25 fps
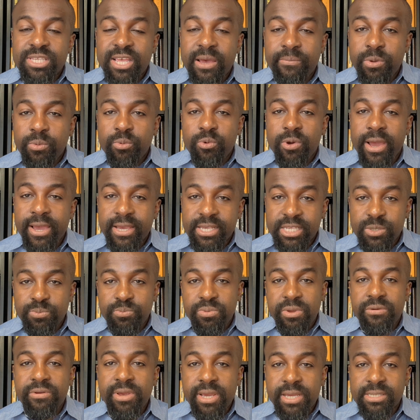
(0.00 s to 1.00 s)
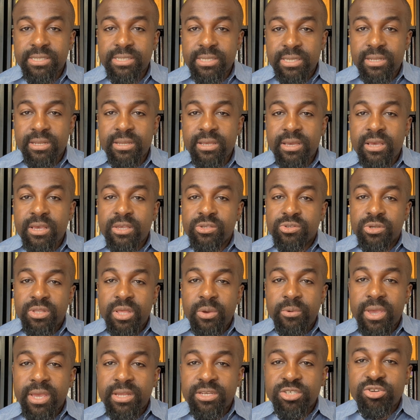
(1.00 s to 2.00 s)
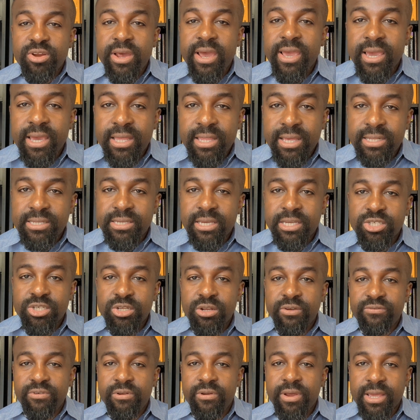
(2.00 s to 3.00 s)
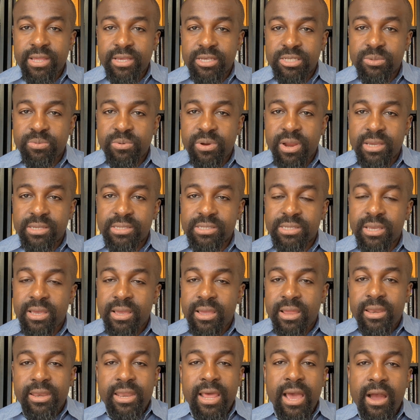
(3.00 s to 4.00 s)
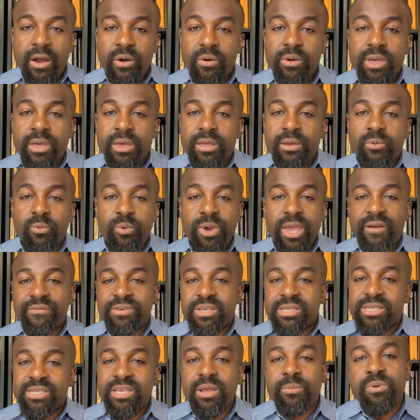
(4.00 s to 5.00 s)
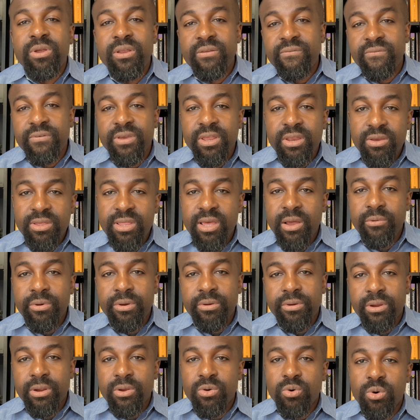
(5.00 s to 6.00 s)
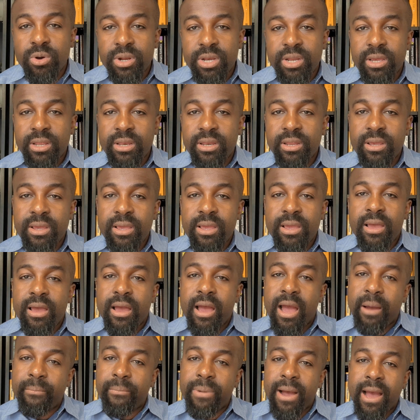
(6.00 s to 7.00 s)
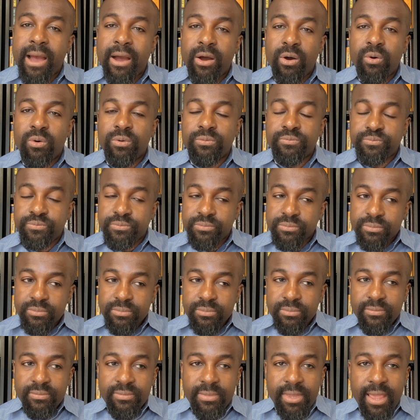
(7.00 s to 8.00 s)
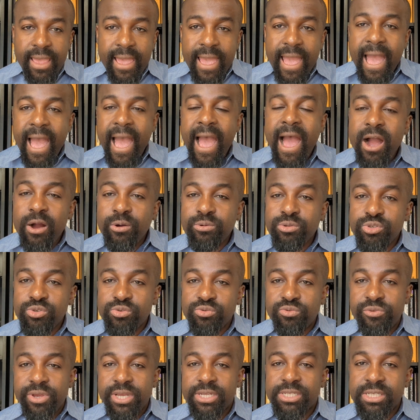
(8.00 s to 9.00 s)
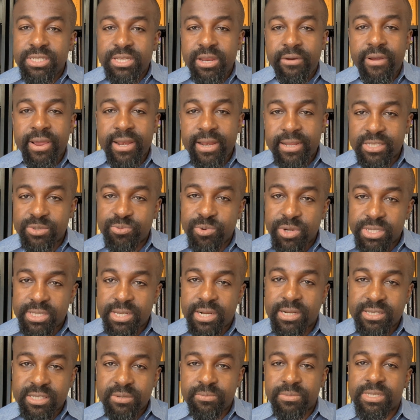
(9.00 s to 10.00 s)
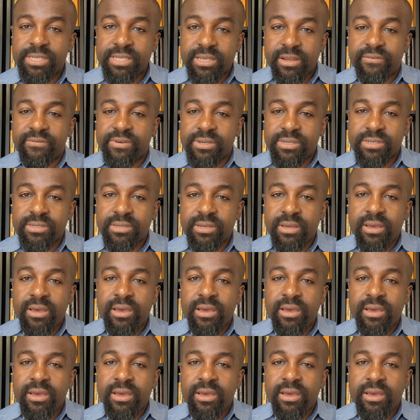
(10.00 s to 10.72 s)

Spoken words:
that people are experiencing so that we can try and get the attention of Direct Express. Now, we have a separate video that we recorded about how to reach Direct Express customer service.